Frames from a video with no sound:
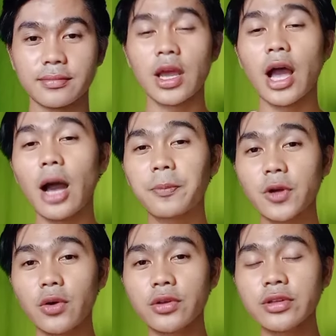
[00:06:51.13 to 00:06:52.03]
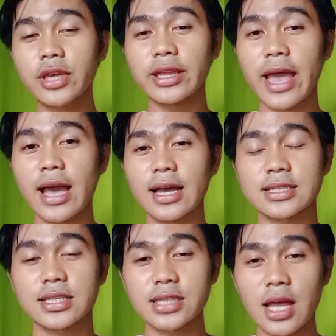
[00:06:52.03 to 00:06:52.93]
A pronoun can act as a
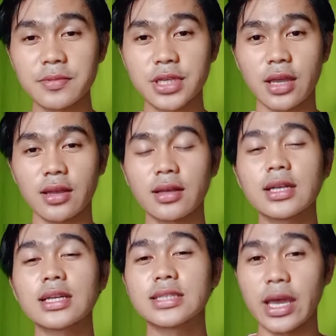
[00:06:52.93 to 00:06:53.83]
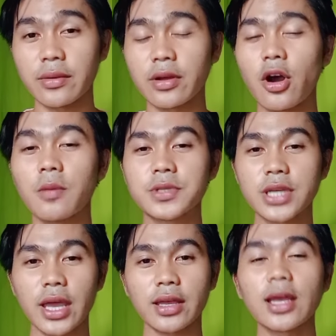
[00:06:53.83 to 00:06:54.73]
subject, direct object,
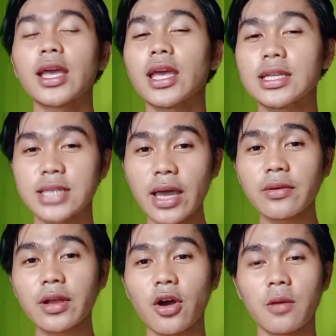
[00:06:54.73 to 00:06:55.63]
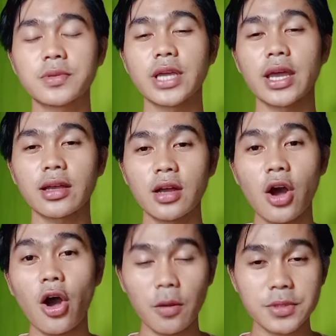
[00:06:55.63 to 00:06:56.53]
indirect object, object
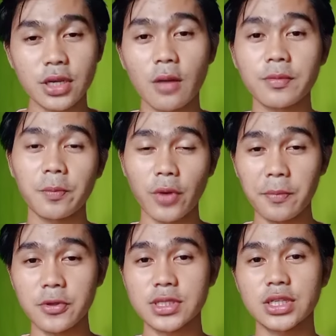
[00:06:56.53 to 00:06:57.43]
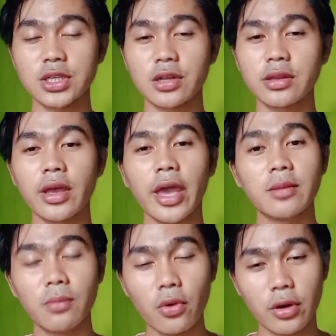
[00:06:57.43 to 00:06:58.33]
of the preposition, and more,
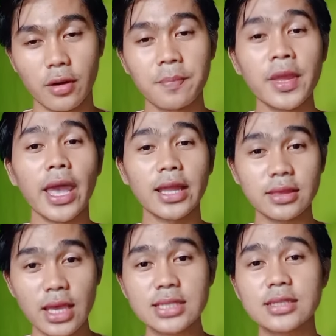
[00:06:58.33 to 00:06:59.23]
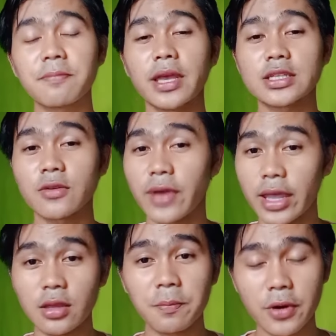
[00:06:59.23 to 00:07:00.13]
and takes the place of any
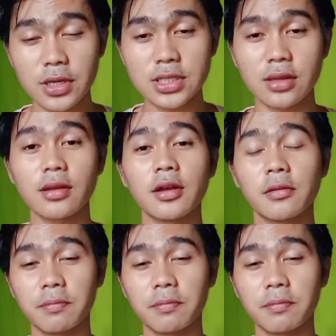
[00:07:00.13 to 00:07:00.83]
person, place,